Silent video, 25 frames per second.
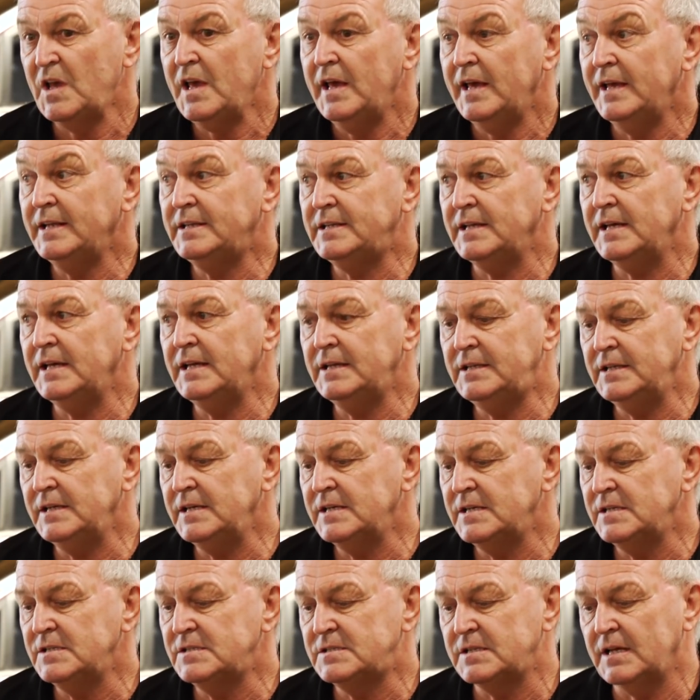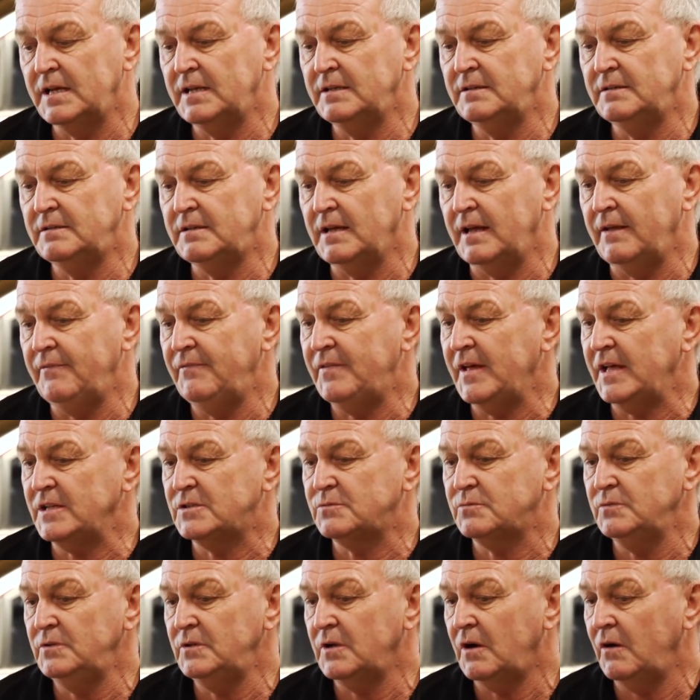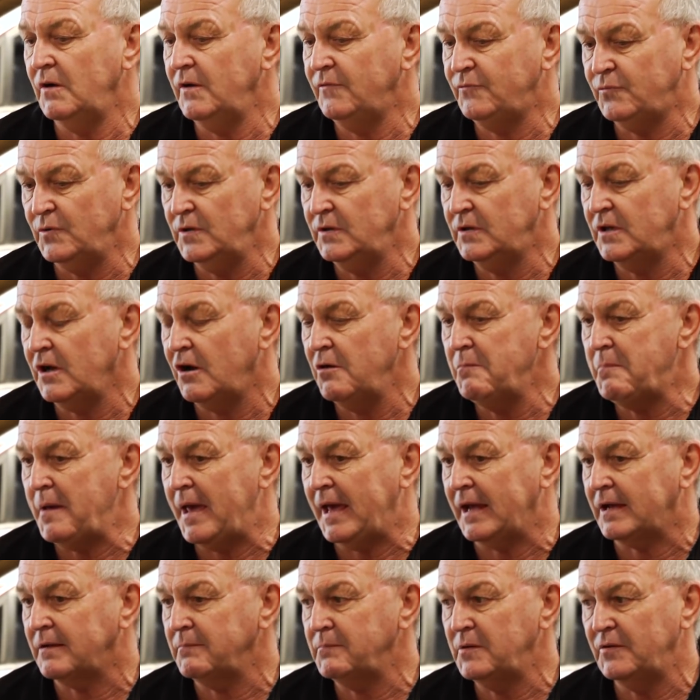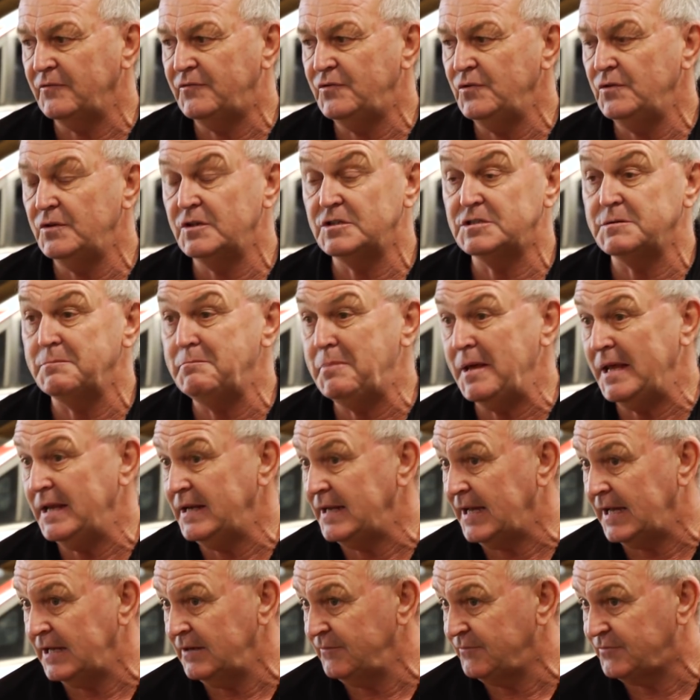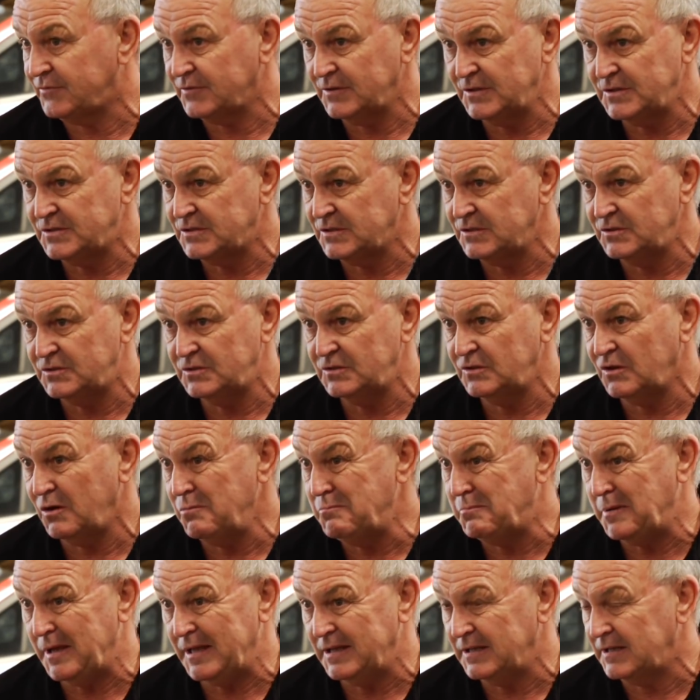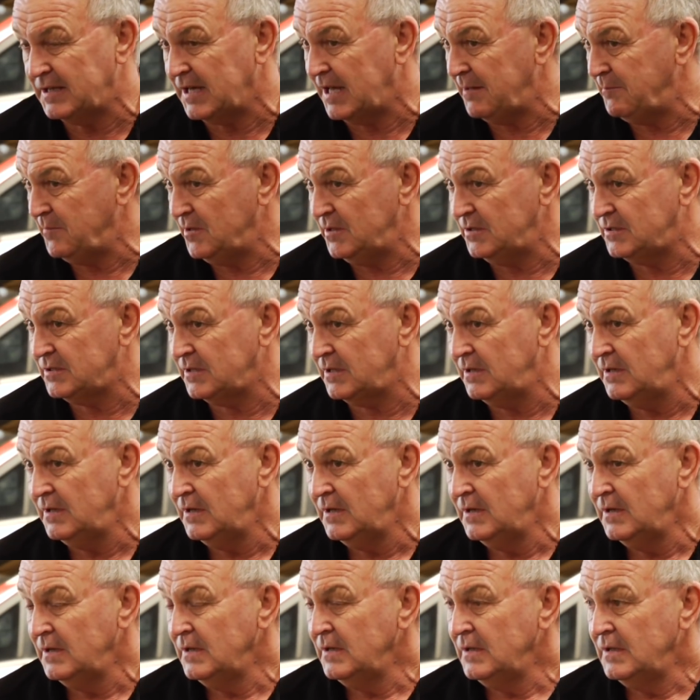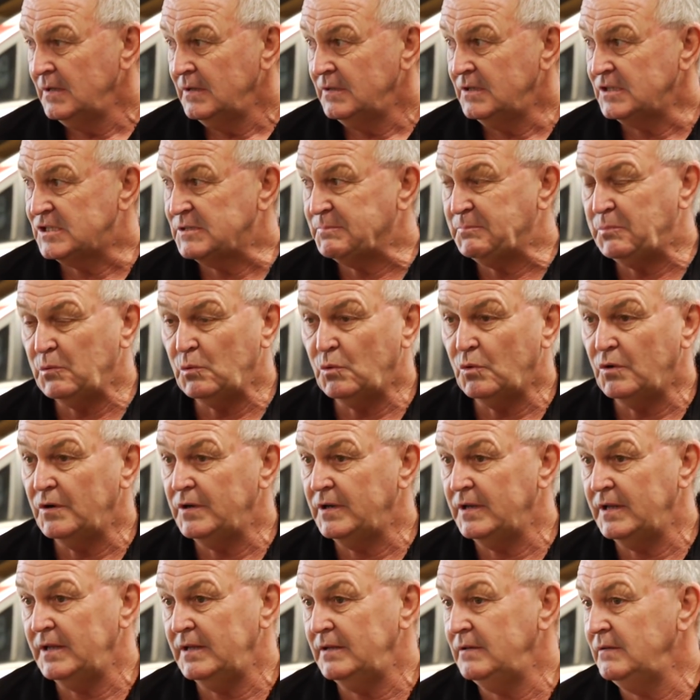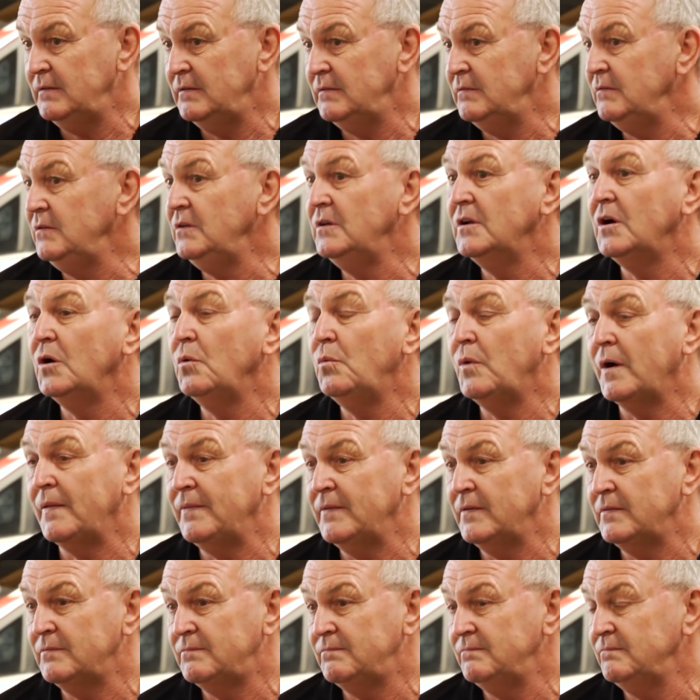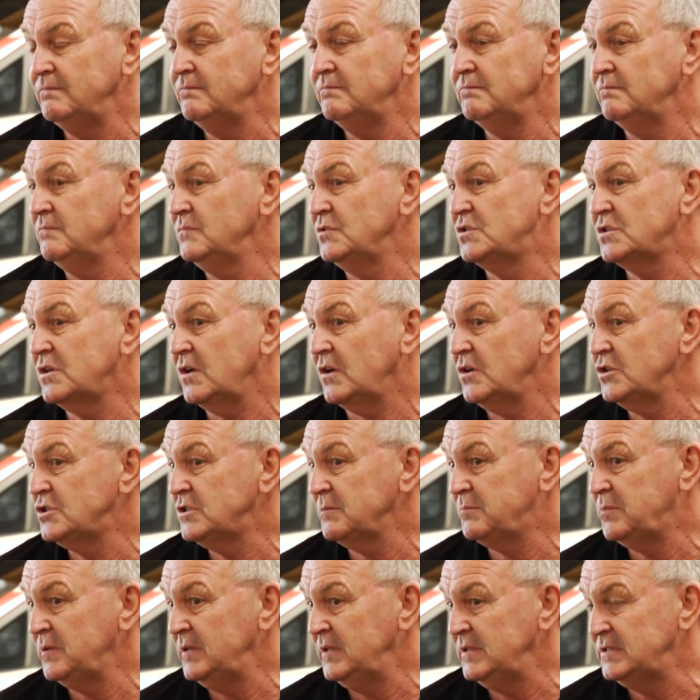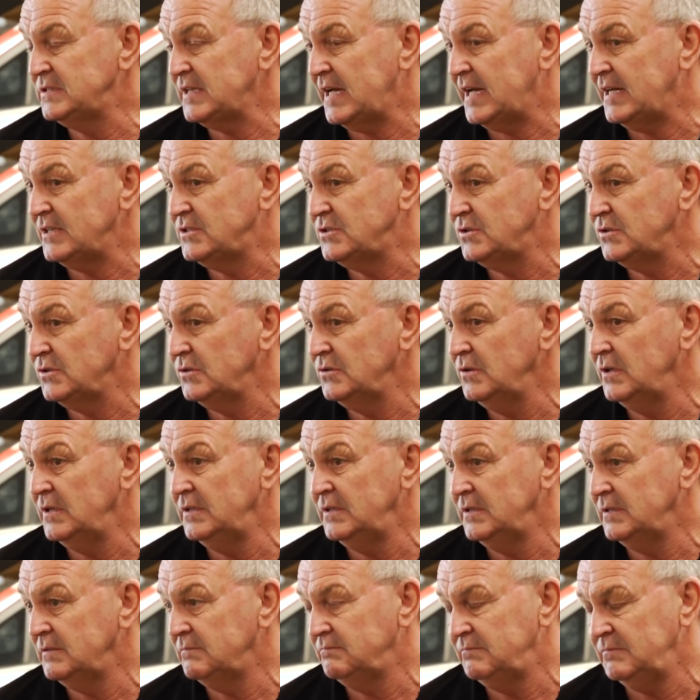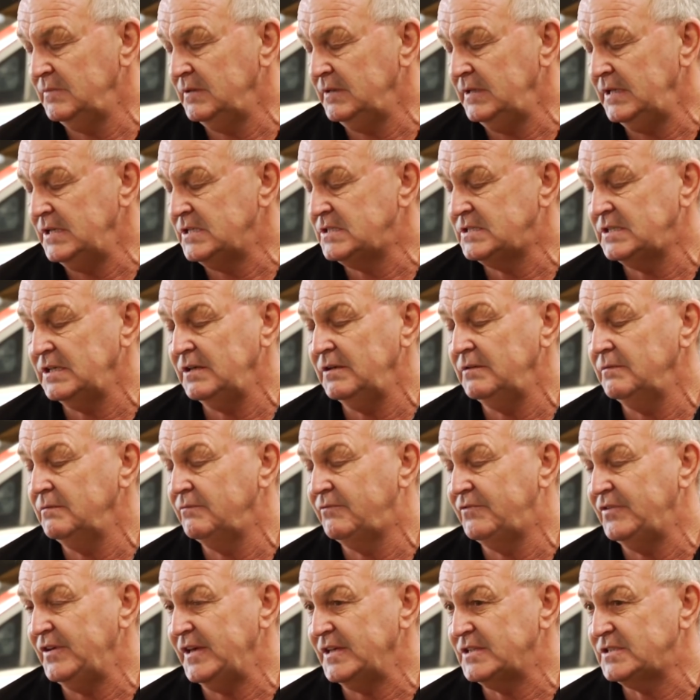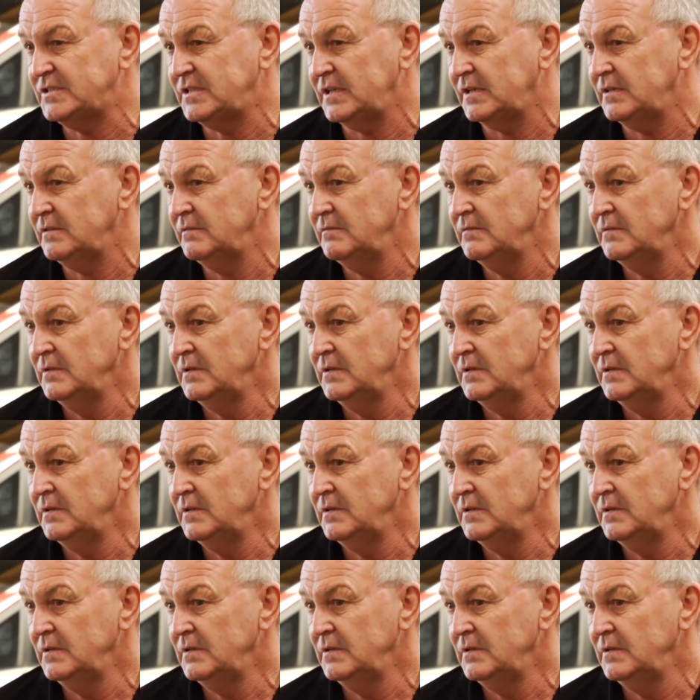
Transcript: It is, and that's, you know, if we go back a bit further to Ben Hunt, for instance, you know, Ben came into the sport and, you know, won the scholarship in his R2 in the ST Fiesta.